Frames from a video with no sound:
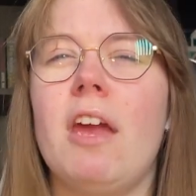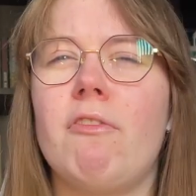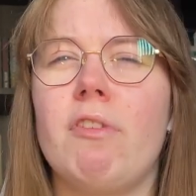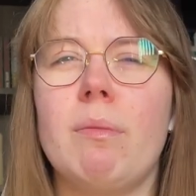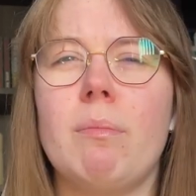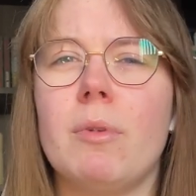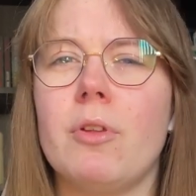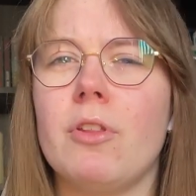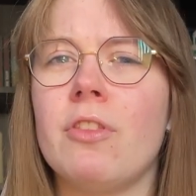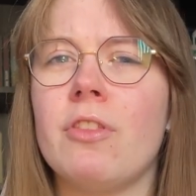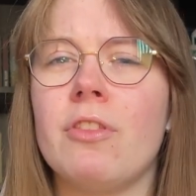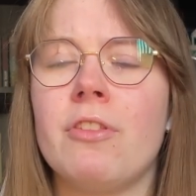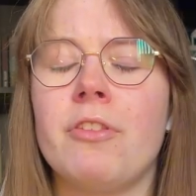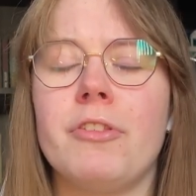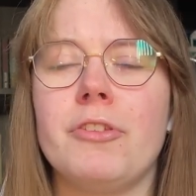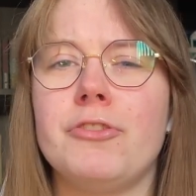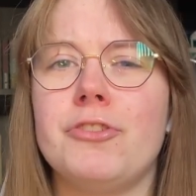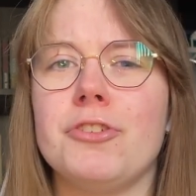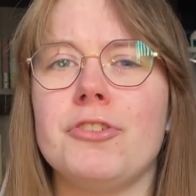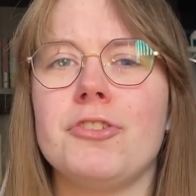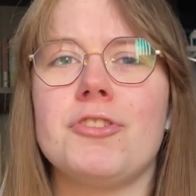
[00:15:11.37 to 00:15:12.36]
every month
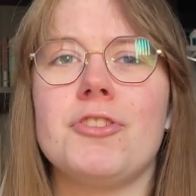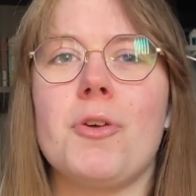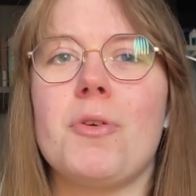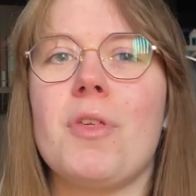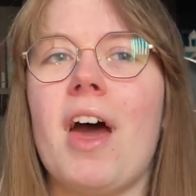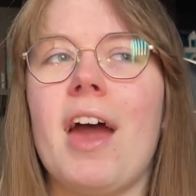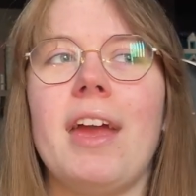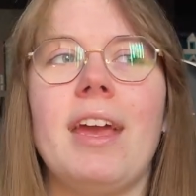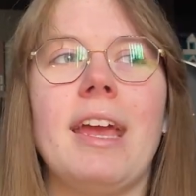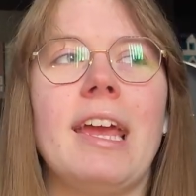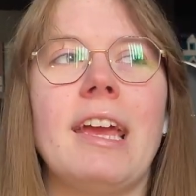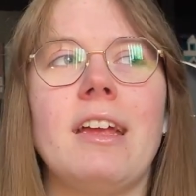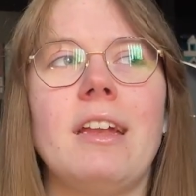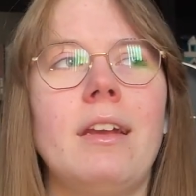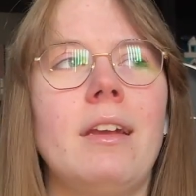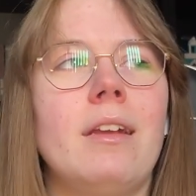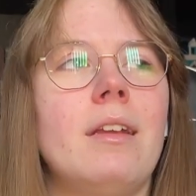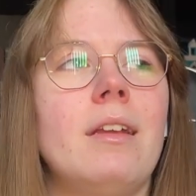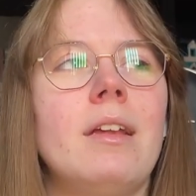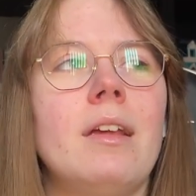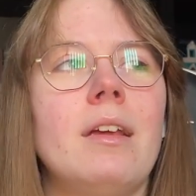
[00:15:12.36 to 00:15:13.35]
just so that I can